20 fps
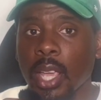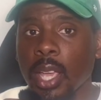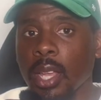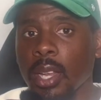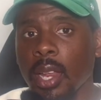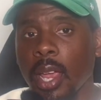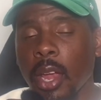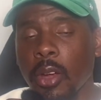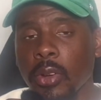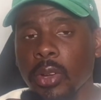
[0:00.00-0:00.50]

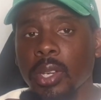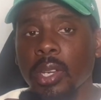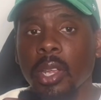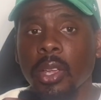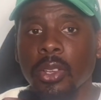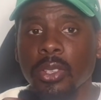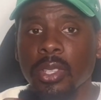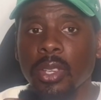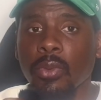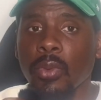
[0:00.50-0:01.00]
Eric
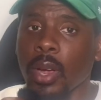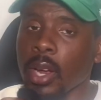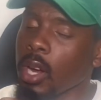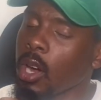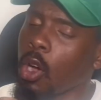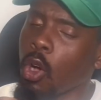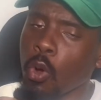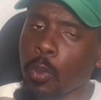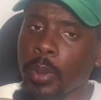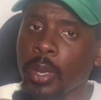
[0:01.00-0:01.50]
Dickerson record. I
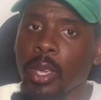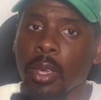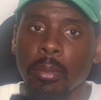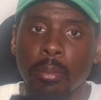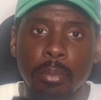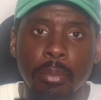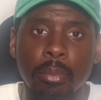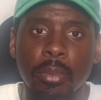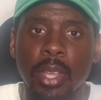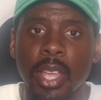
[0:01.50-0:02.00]
hope he can
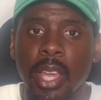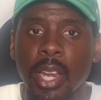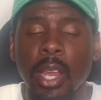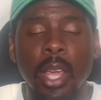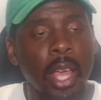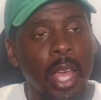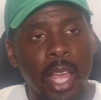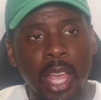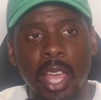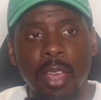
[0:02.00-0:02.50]
get it.
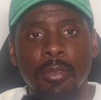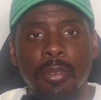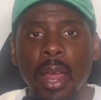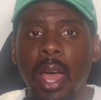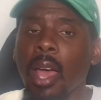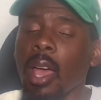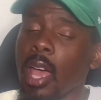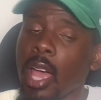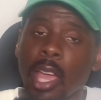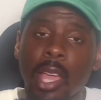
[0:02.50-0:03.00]
If
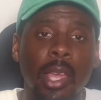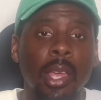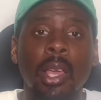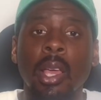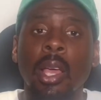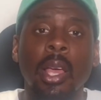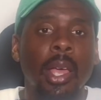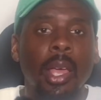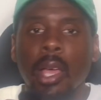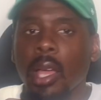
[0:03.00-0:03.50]
not, hey,
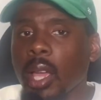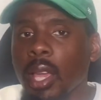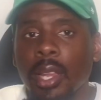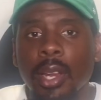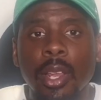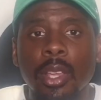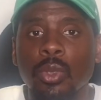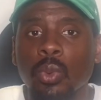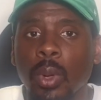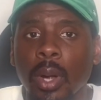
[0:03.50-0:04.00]
it
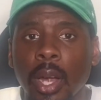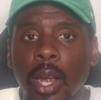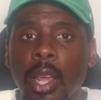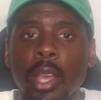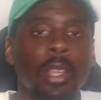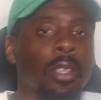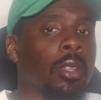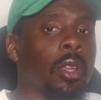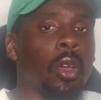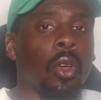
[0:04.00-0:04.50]
is what it
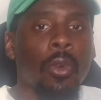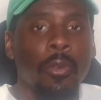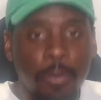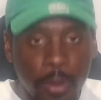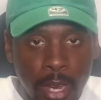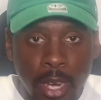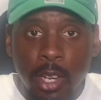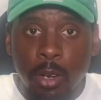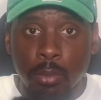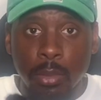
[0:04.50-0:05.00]
is.
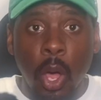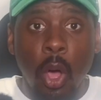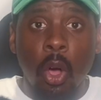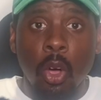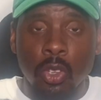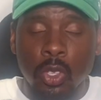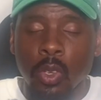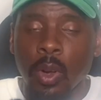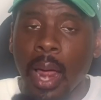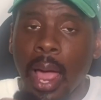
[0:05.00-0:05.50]
Feed them
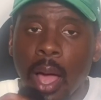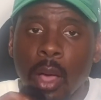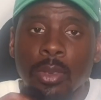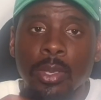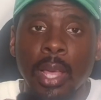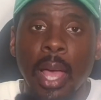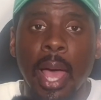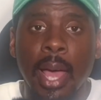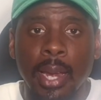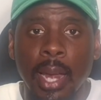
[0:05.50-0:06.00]
dogs on the
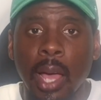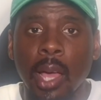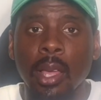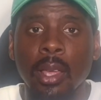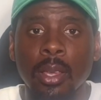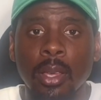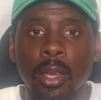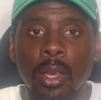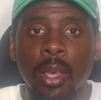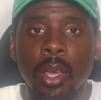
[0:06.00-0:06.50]
outside now.
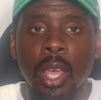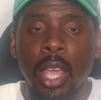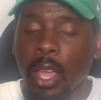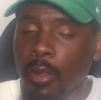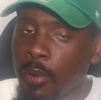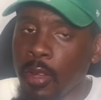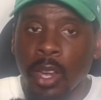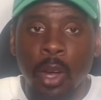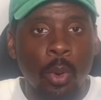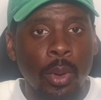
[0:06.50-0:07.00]
If
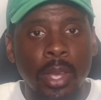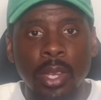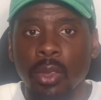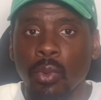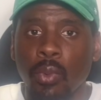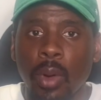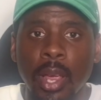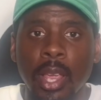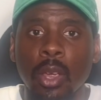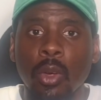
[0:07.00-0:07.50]
he don't get the
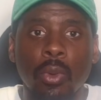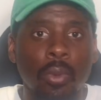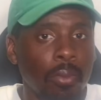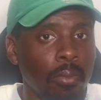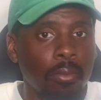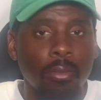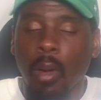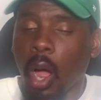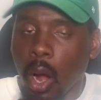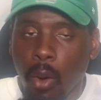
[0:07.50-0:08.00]
record,
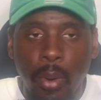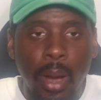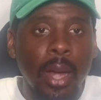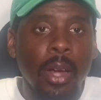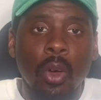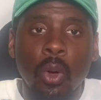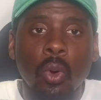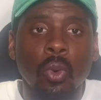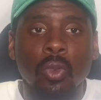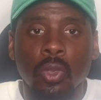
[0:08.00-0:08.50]
all right,
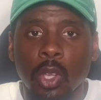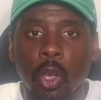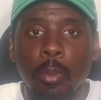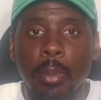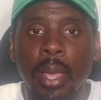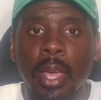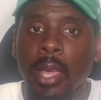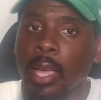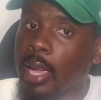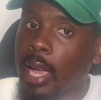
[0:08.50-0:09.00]
cool, so
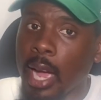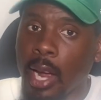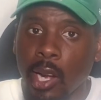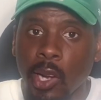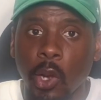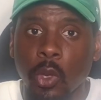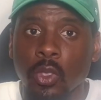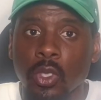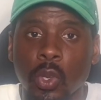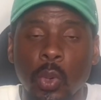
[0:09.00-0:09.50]
be it. He got
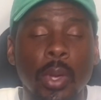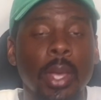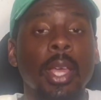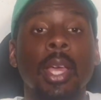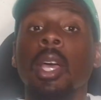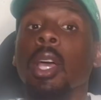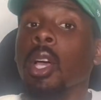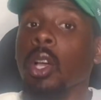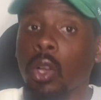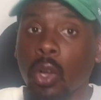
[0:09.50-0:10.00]
close to it,
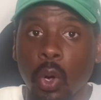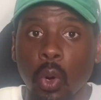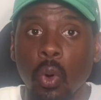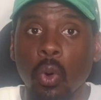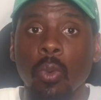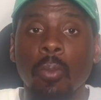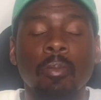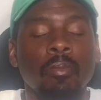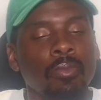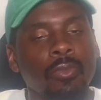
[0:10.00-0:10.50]

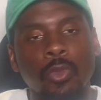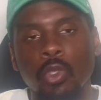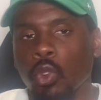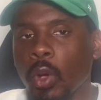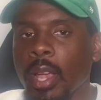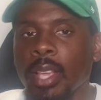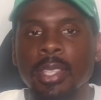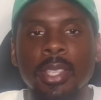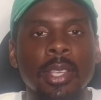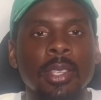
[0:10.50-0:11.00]
cool.
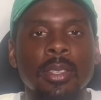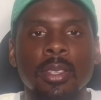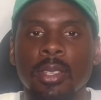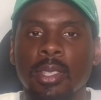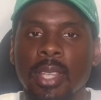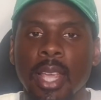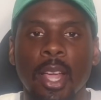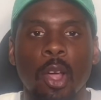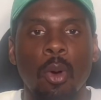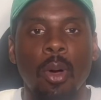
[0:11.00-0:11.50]
Great season
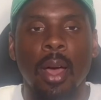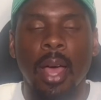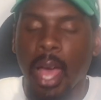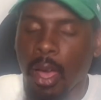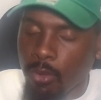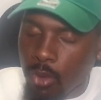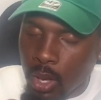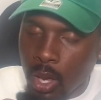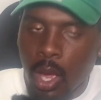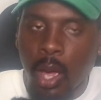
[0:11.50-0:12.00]
Saquon
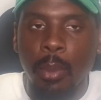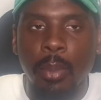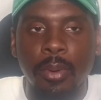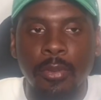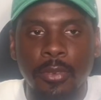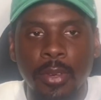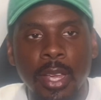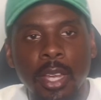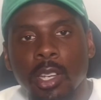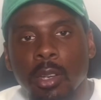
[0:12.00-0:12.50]
having. But
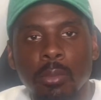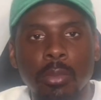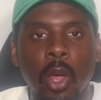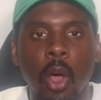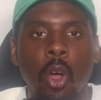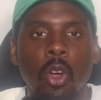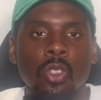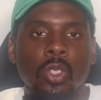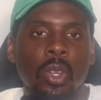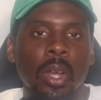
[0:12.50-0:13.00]
feed them
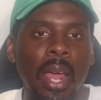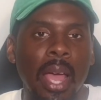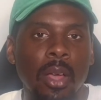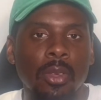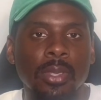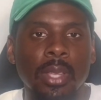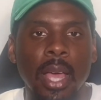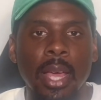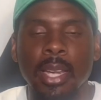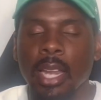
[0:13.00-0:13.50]
dogs on the
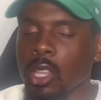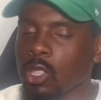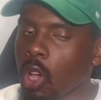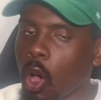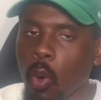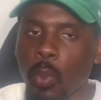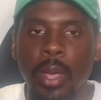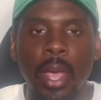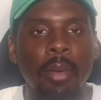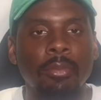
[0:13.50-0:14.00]
outside. That's all
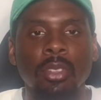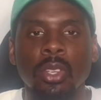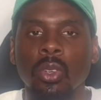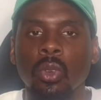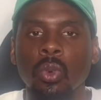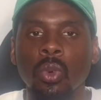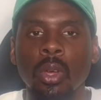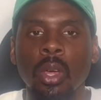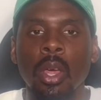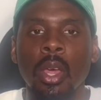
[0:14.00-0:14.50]
we have to
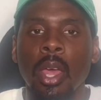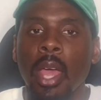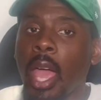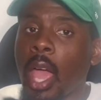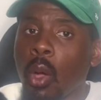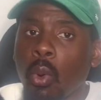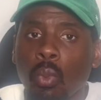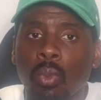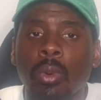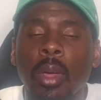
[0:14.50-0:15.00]
do.
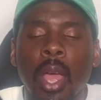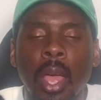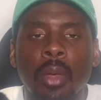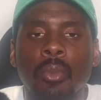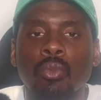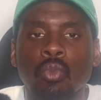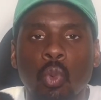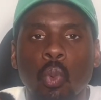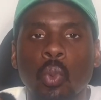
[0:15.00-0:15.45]
And